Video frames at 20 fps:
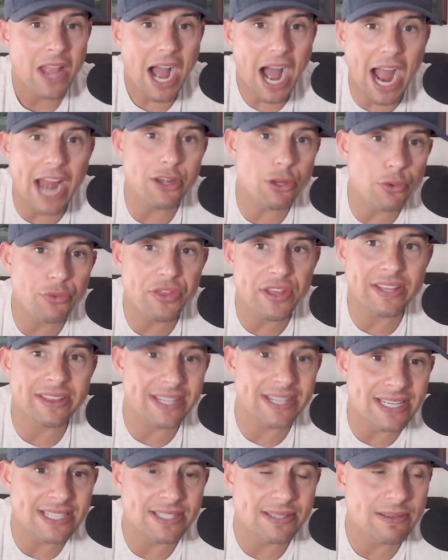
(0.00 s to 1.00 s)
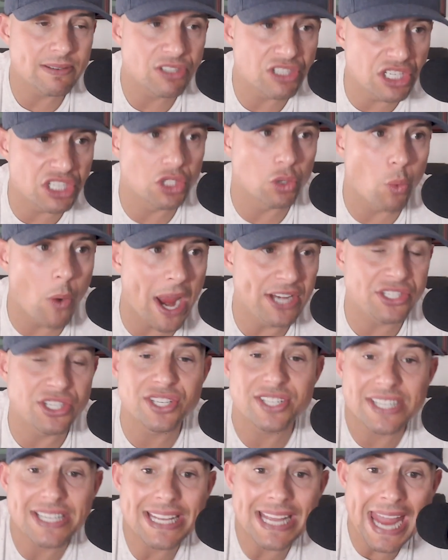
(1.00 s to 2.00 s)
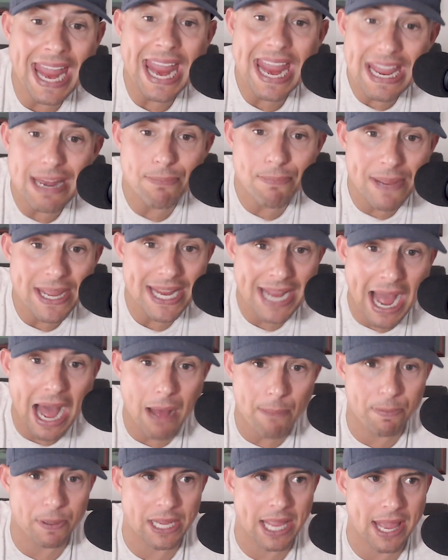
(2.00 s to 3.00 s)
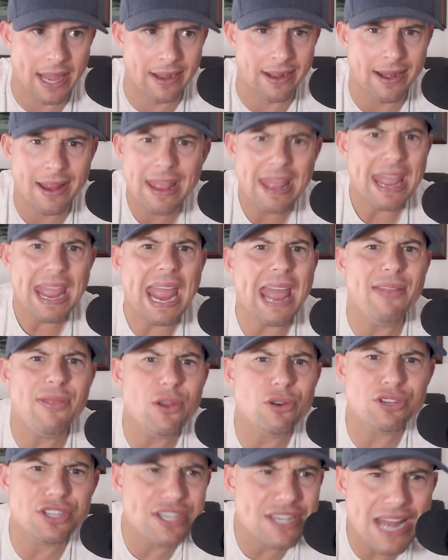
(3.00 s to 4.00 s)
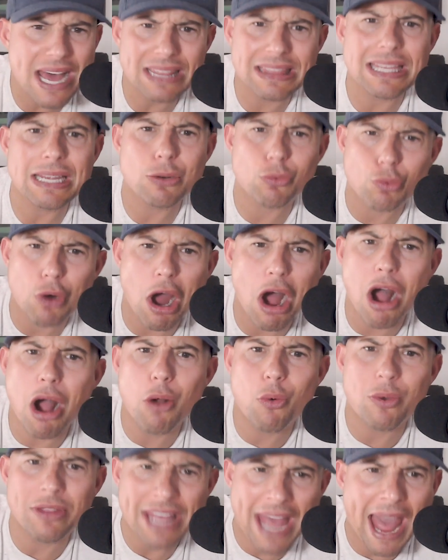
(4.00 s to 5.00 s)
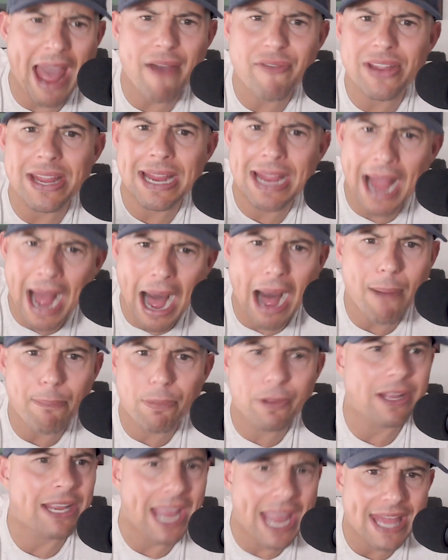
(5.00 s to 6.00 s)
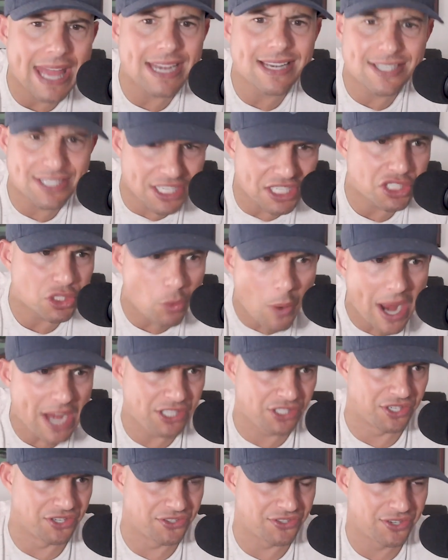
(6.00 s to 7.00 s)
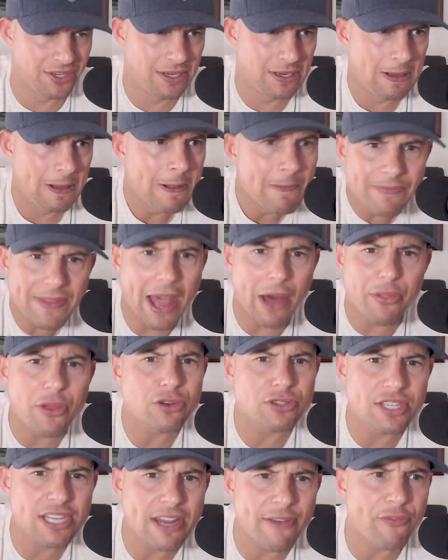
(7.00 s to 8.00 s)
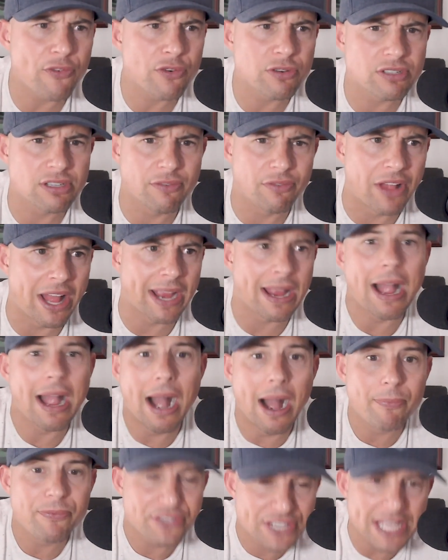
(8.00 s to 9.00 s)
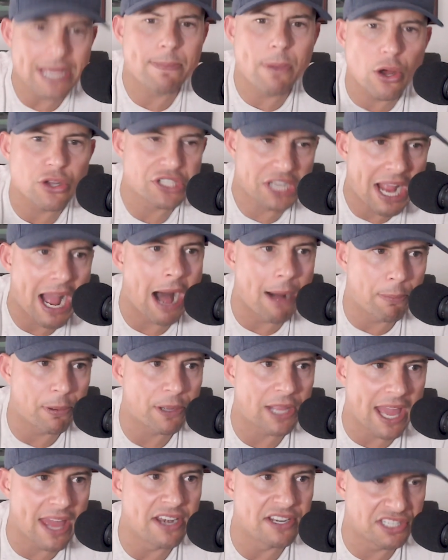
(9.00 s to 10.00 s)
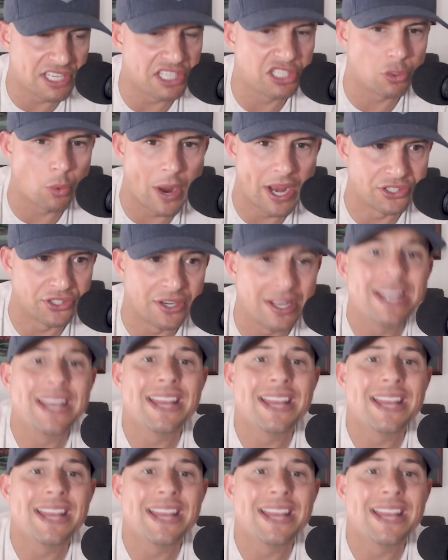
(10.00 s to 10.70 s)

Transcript: I do think these situations can be complicated. And there's nothing wrong with having complicated situations. Now, there's a difference of, like, Deebo's a complicated situation.